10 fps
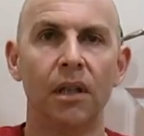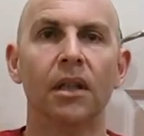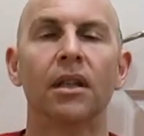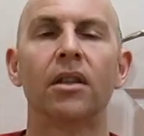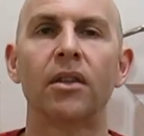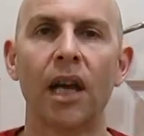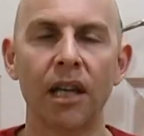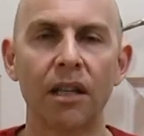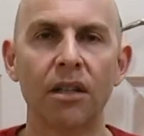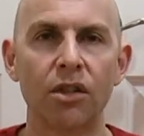The
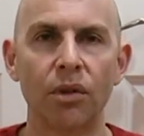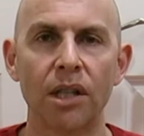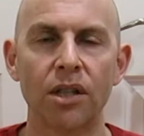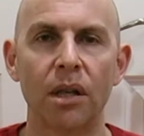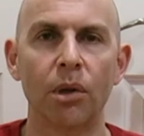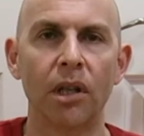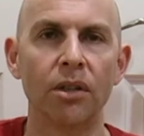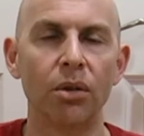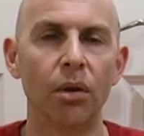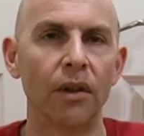second stretch that we're going to
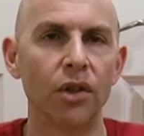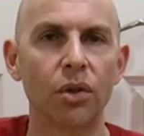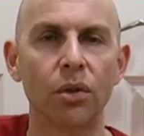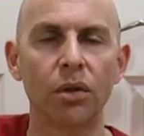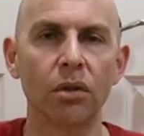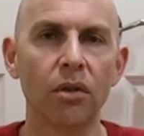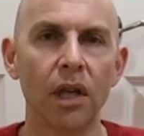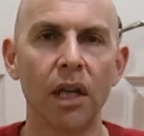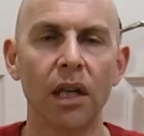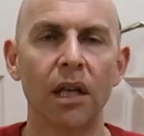do on the
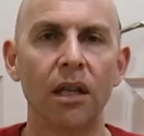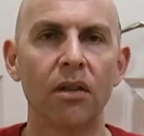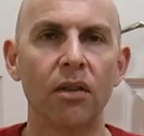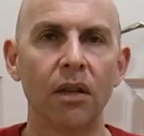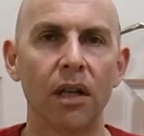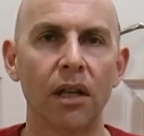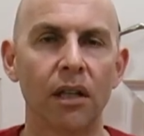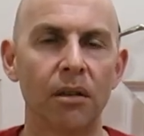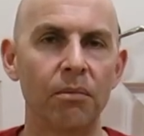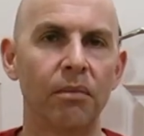shoulders is,
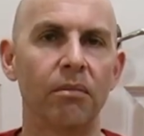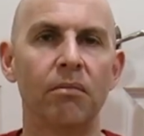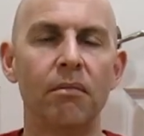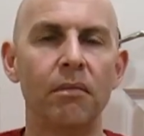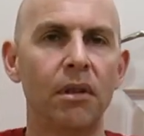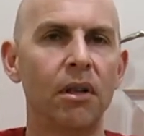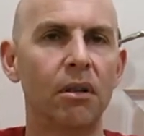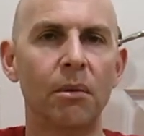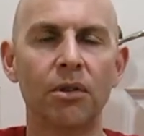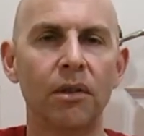
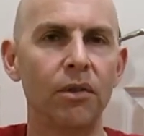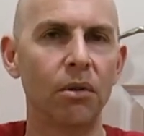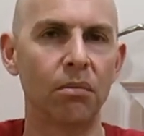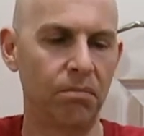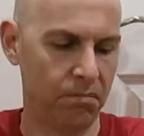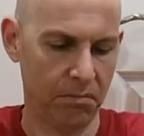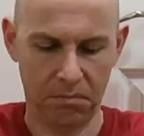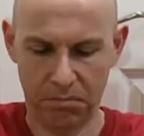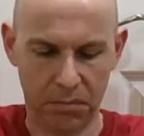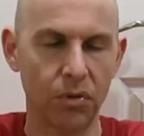most of you are
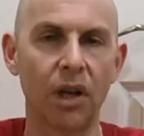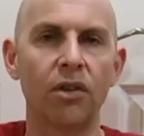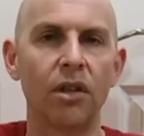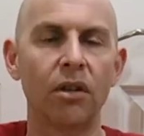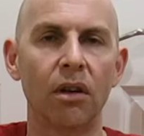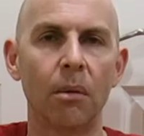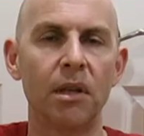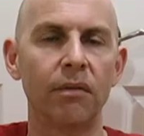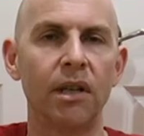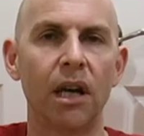crossing your arms
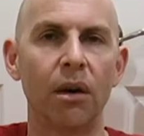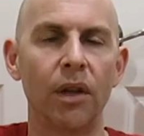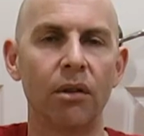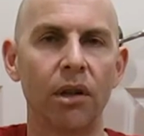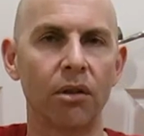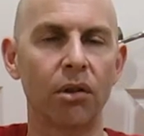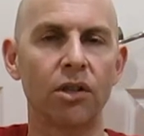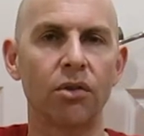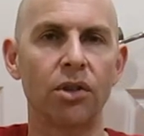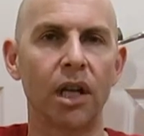every now and then right
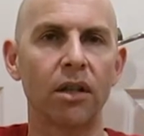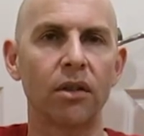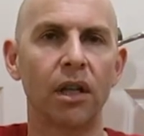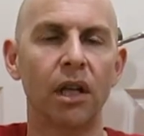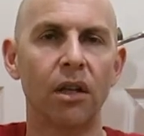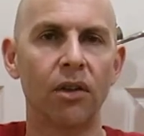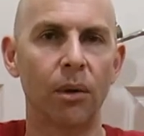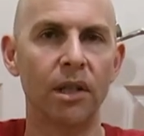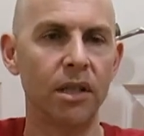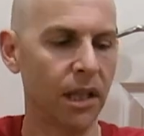across your chest.
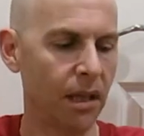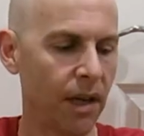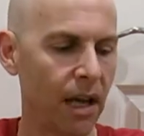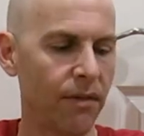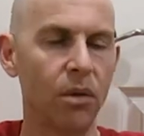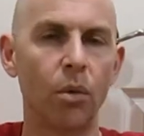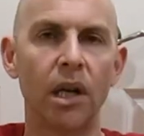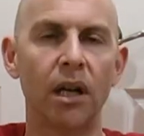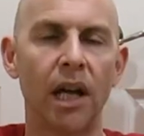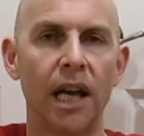So instead of having
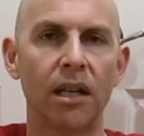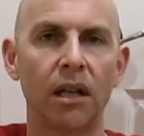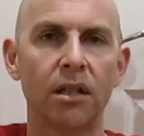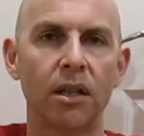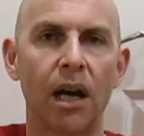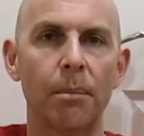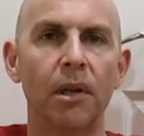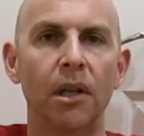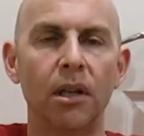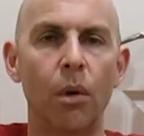one hand on
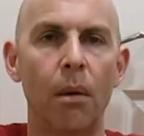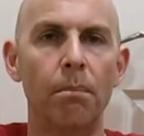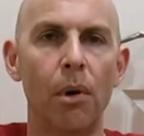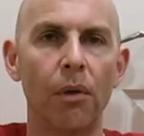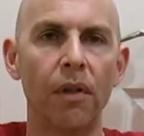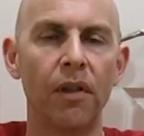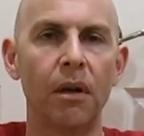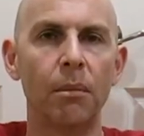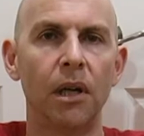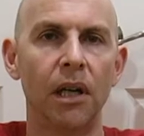top, you want both of
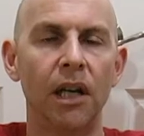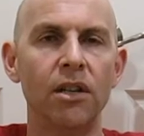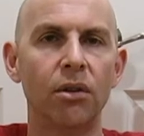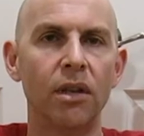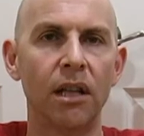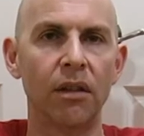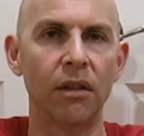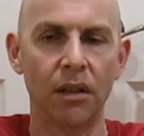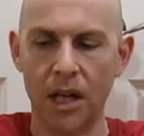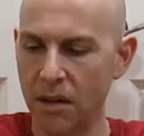them
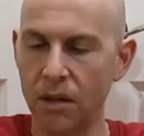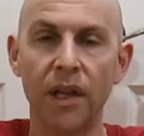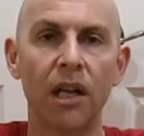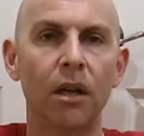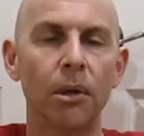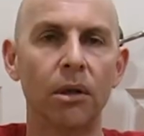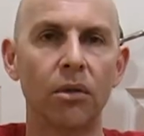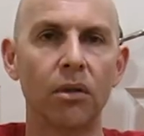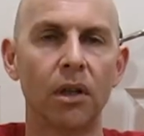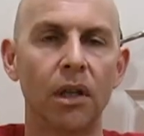underneath, kind of near the
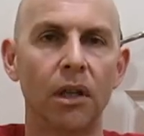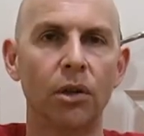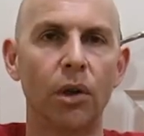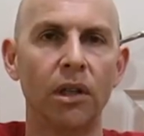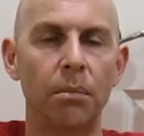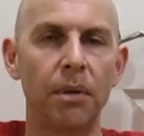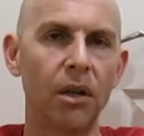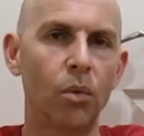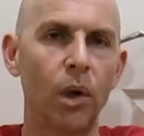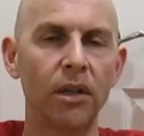elbows. You're going to
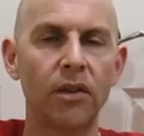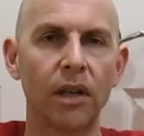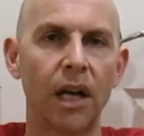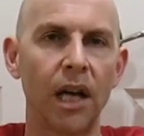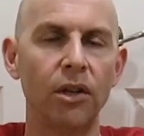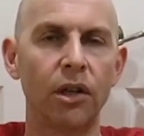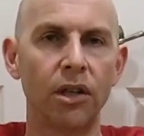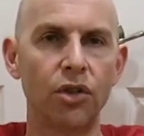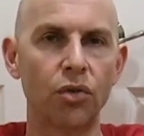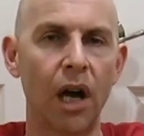pick one side, you're
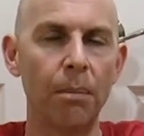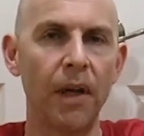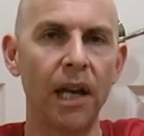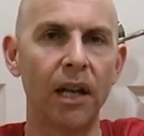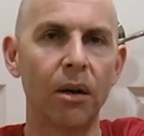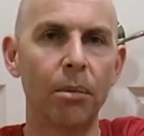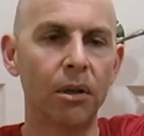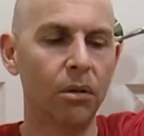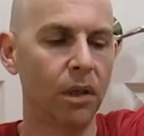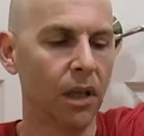going to drop that
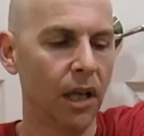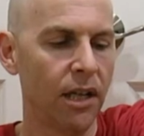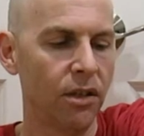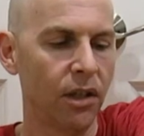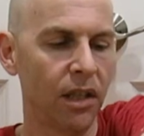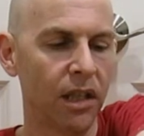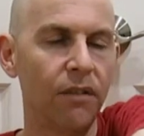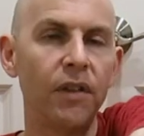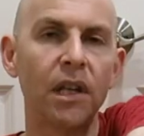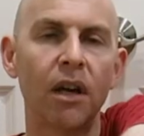elbow, and you're going to
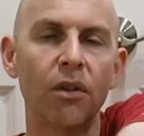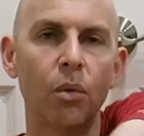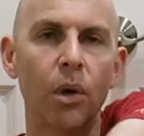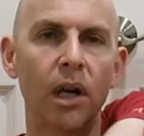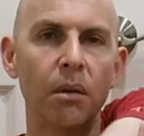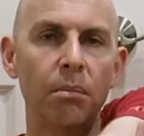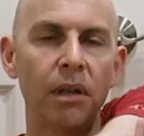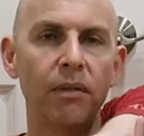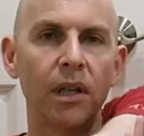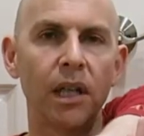lift the other one,
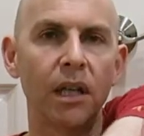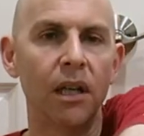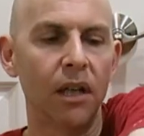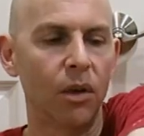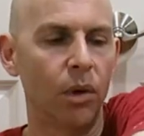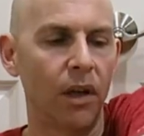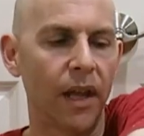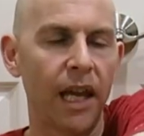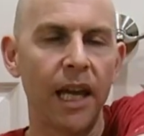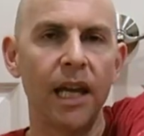pivoting, while the
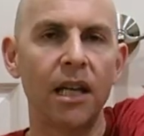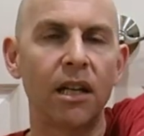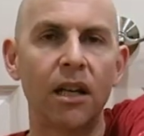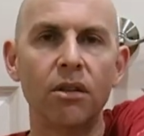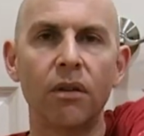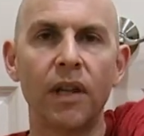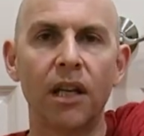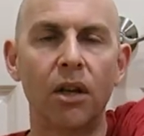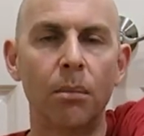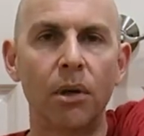hand under the
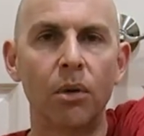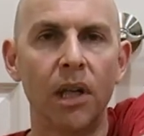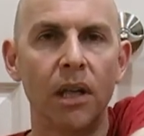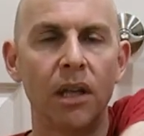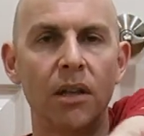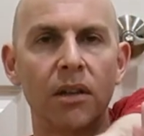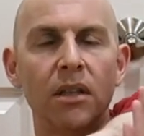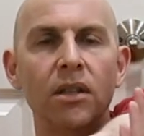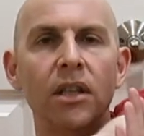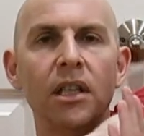elbow is
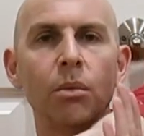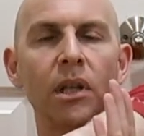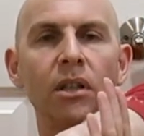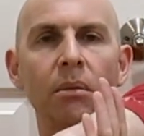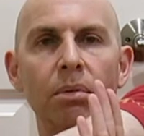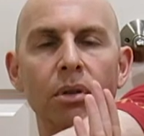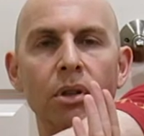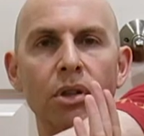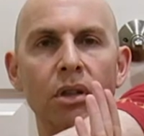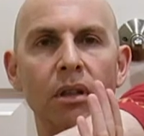continuing to push.